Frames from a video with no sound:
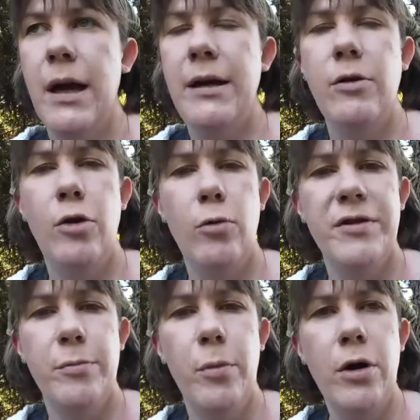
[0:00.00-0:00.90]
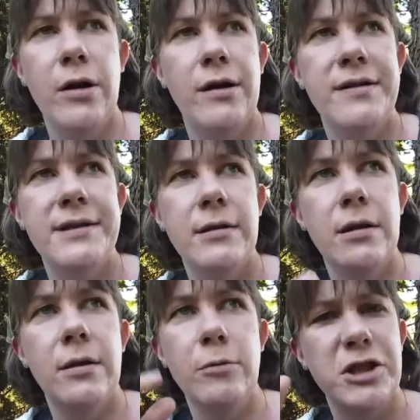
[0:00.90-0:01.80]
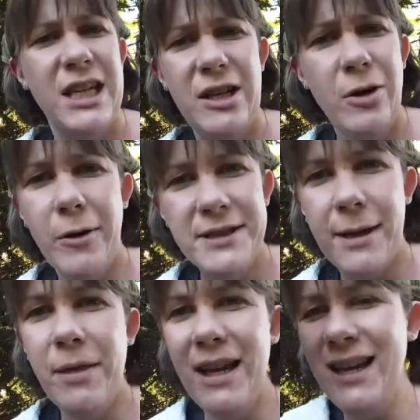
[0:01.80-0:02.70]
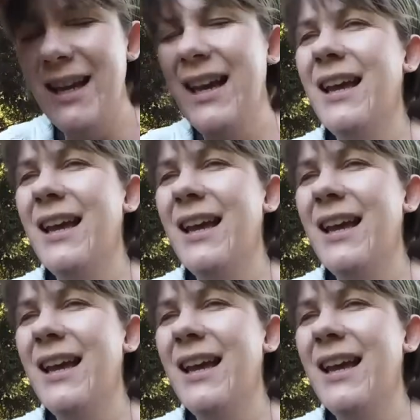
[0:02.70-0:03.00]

I don't know what Mücke is, mosquito or something.